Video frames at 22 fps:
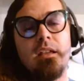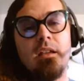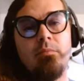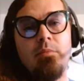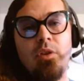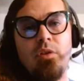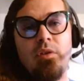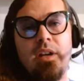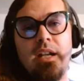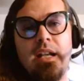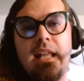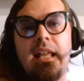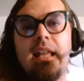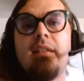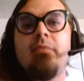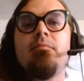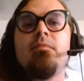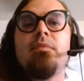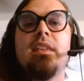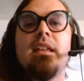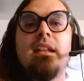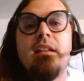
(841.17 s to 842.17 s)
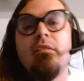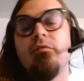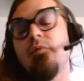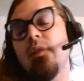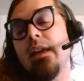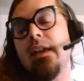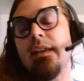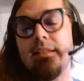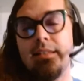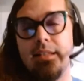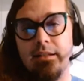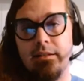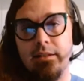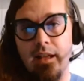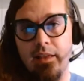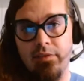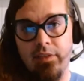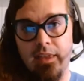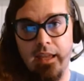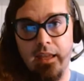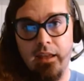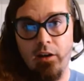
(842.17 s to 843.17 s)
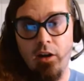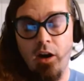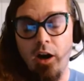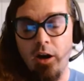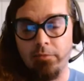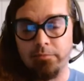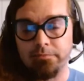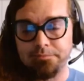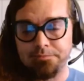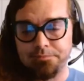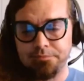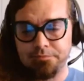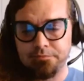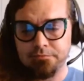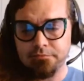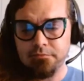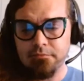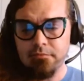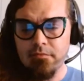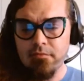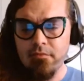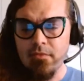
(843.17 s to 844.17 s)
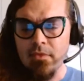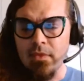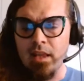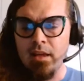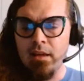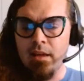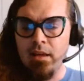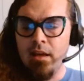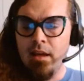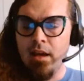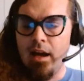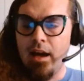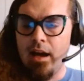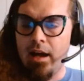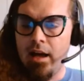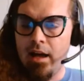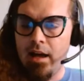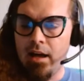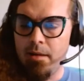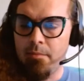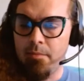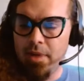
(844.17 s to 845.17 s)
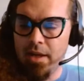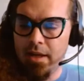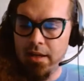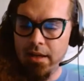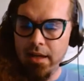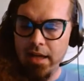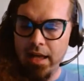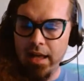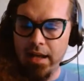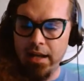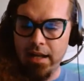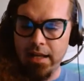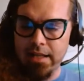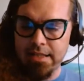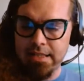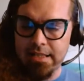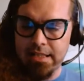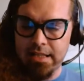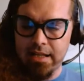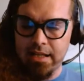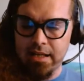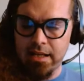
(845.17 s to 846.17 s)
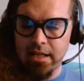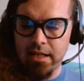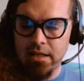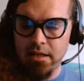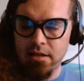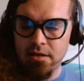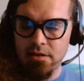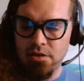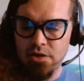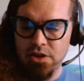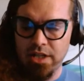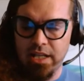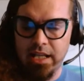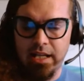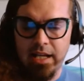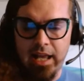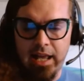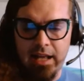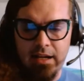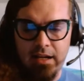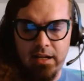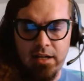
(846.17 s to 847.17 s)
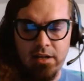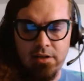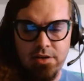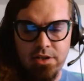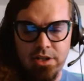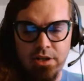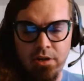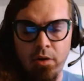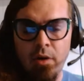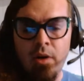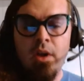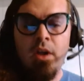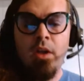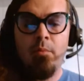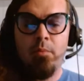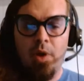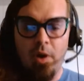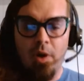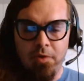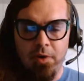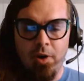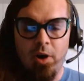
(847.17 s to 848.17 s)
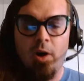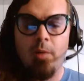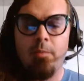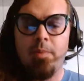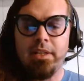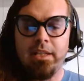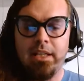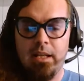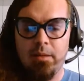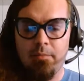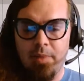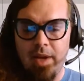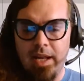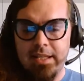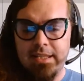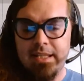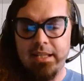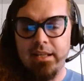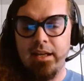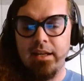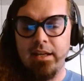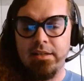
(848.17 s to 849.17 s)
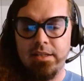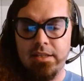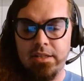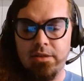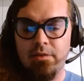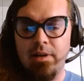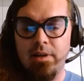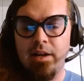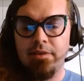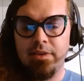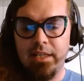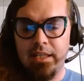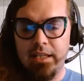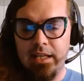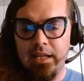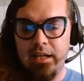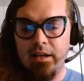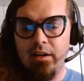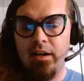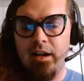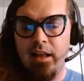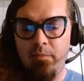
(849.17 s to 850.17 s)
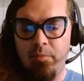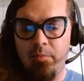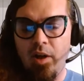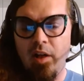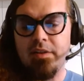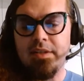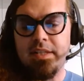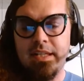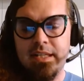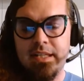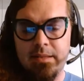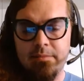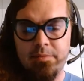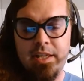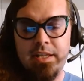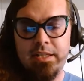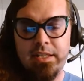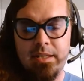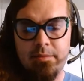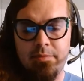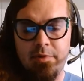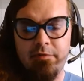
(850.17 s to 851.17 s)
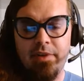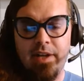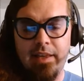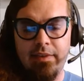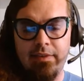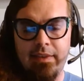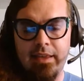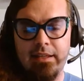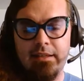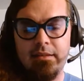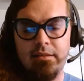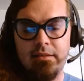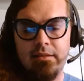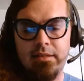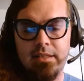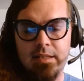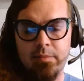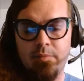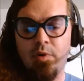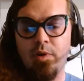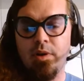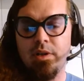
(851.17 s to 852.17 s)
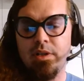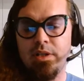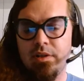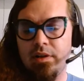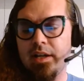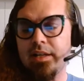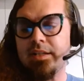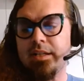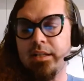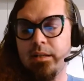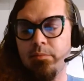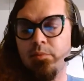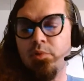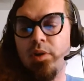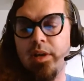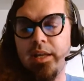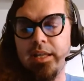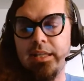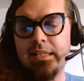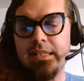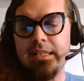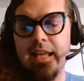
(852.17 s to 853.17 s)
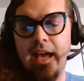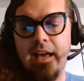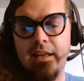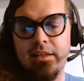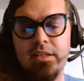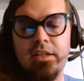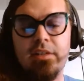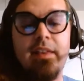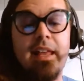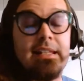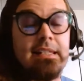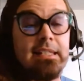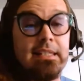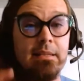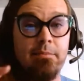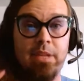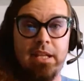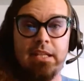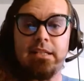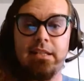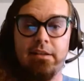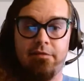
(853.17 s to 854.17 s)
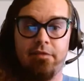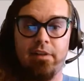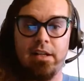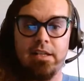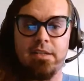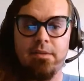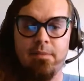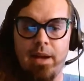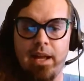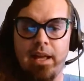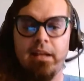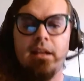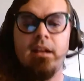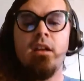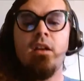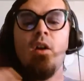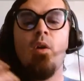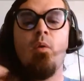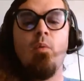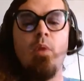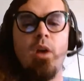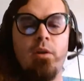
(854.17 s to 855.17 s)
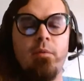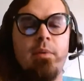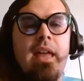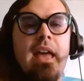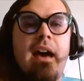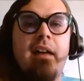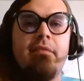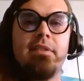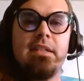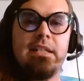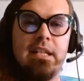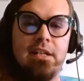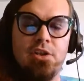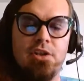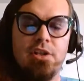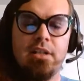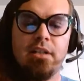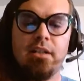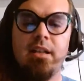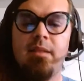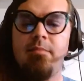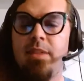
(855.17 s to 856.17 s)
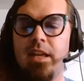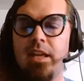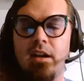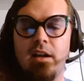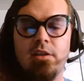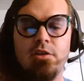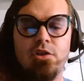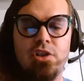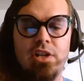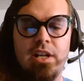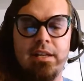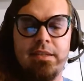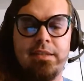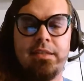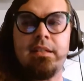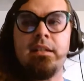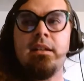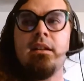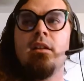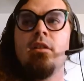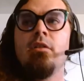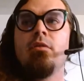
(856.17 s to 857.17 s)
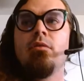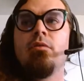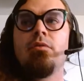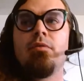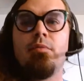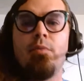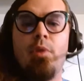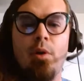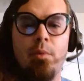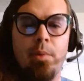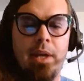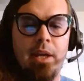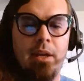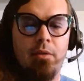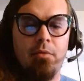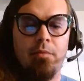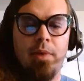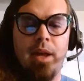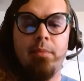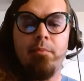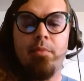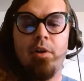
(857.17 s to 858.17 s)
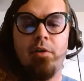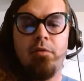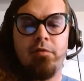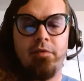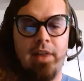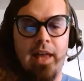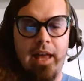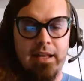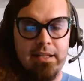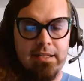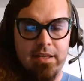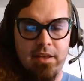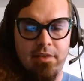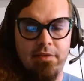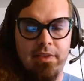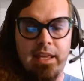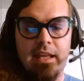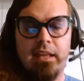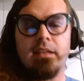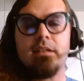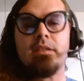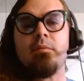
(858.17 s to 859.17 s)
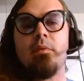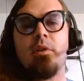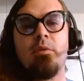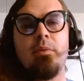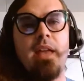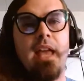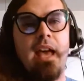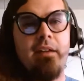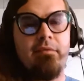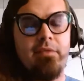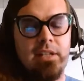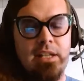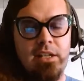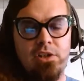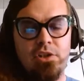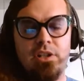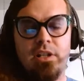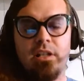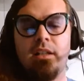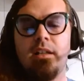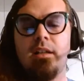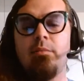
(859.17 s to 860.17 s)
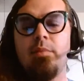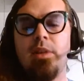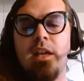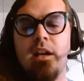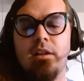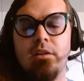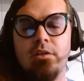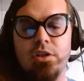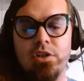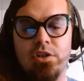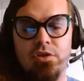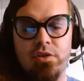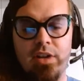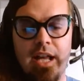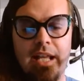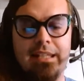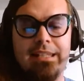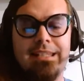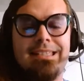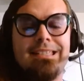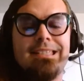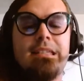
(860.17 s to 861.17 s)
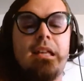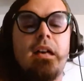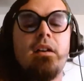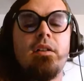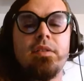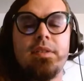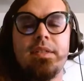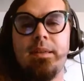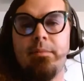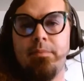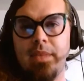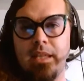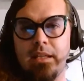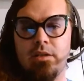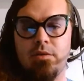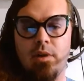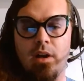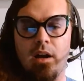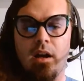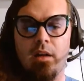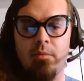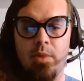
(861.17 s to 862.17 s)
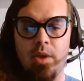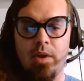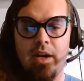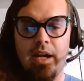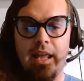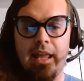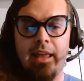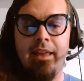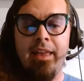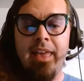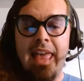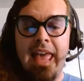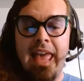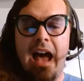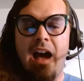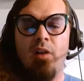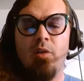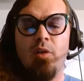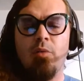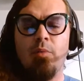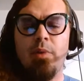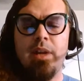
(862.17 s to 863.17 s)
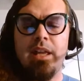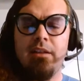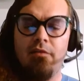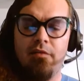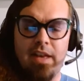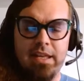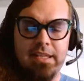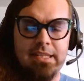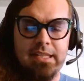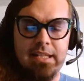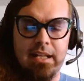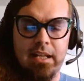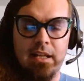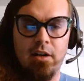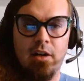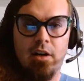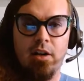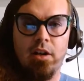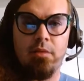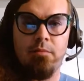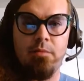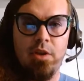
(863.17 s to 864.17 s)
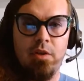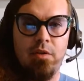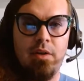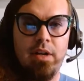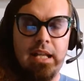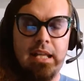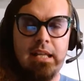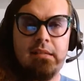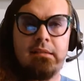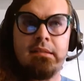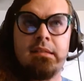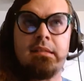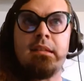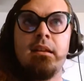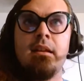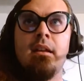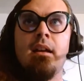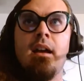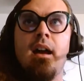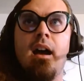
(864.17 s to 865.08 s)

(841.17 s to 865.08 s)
the community than if we had done nothing at all. And I see Shakina added here too. Both are openly embracing us throughout the year and have policies in place to provide that support to us and employees. Yeah, so that's the big difference, right? What do we have additionally beyond just throwing rainbow flags on things? What do we have additionally beyond just trying to sell something to our community? How are we investing in our communities